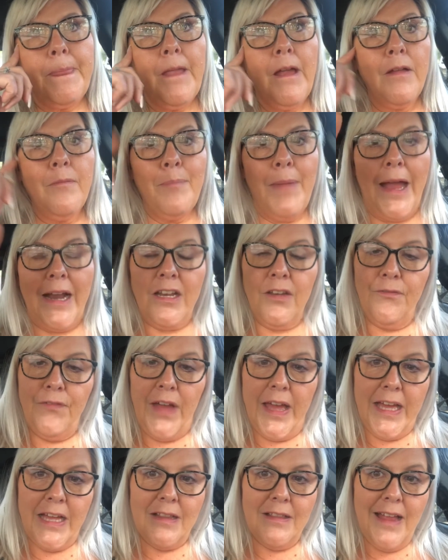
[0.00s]

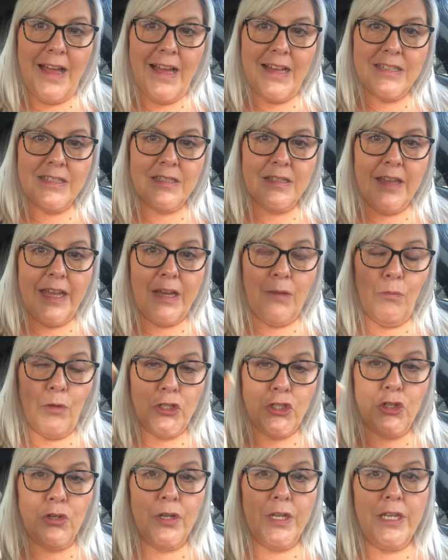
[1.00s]
magnifying glass. Like,
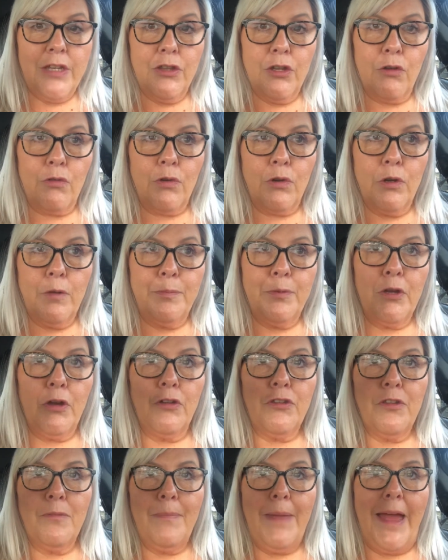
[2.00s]
once you're in the group, you go
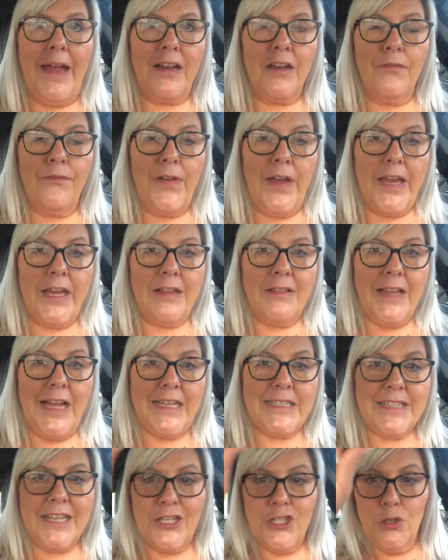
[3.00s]
to the magnifying
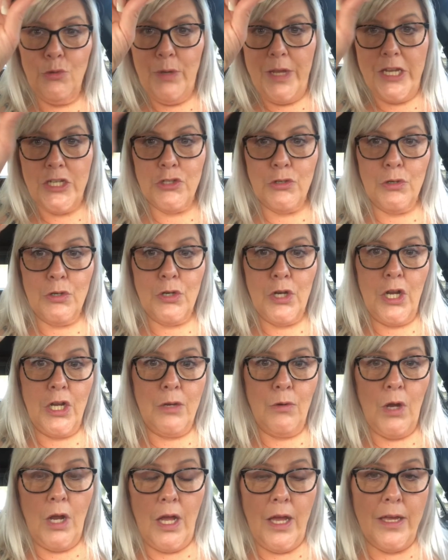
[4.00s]
glass and you
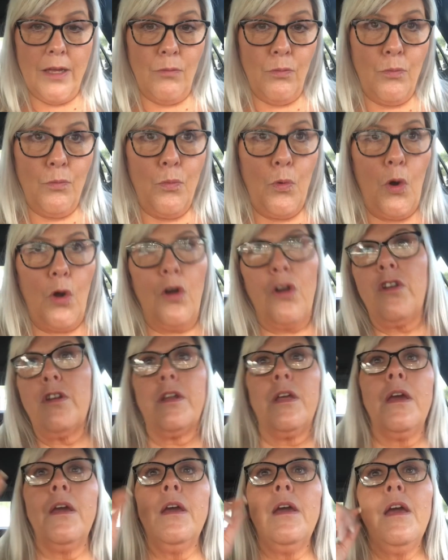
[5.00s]
enter a word.
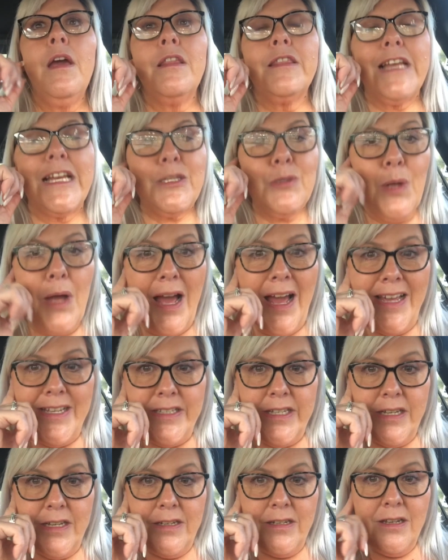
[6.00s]
That's what I
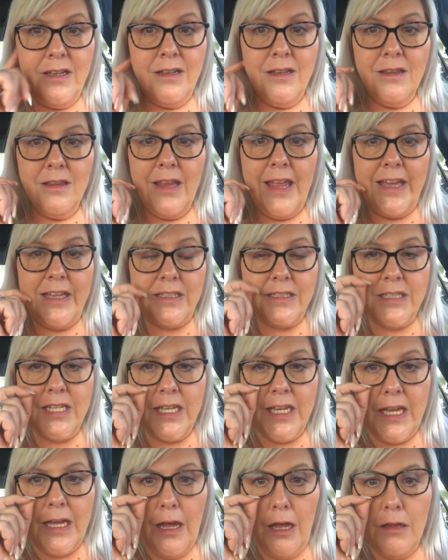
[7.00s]
did. Like, to
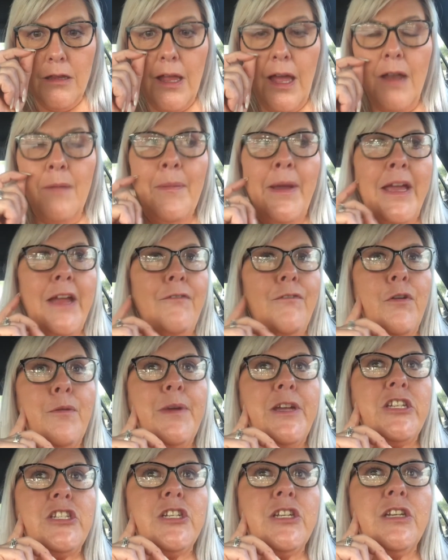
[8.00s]
get a lot of my
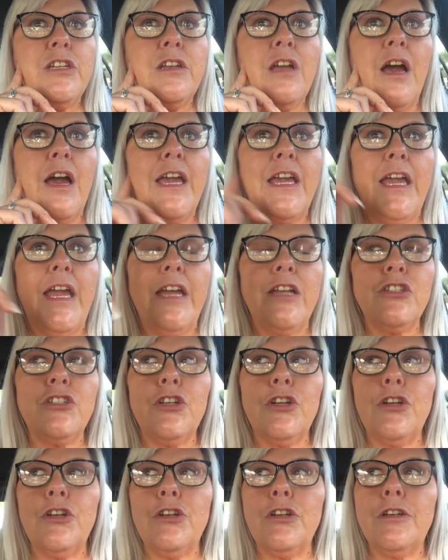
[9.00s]
information, I
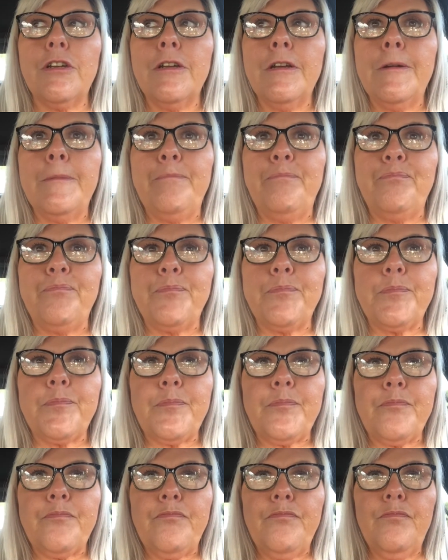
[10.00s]
entered
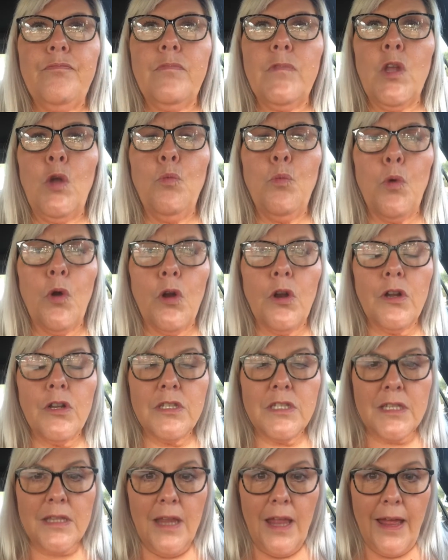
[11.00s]

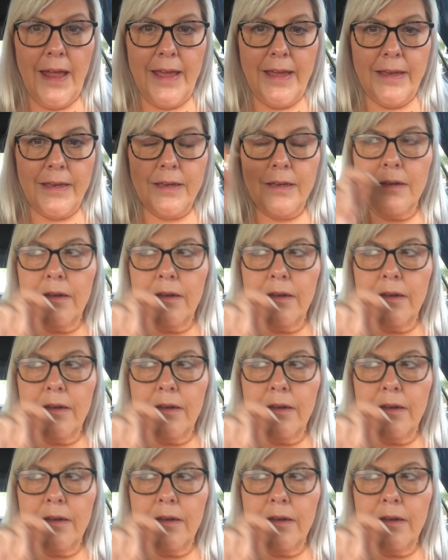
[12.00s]
words like